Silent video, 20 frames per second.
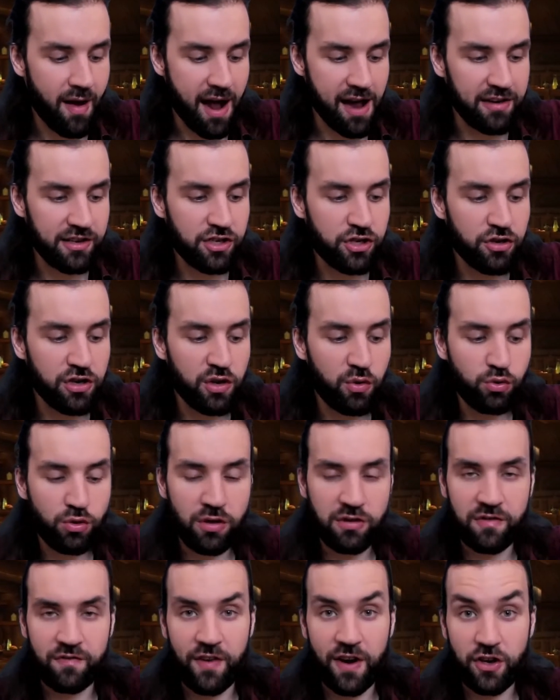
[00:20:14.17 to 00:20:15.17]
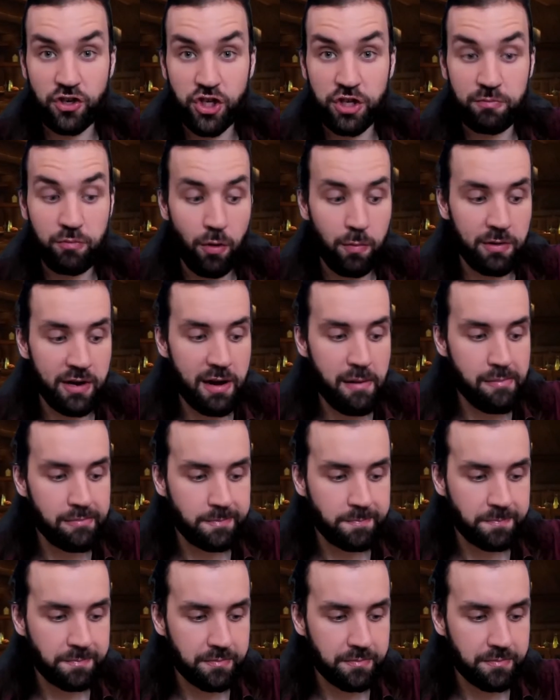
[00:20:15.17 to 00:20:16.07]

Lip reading: I literally couldn't function properly.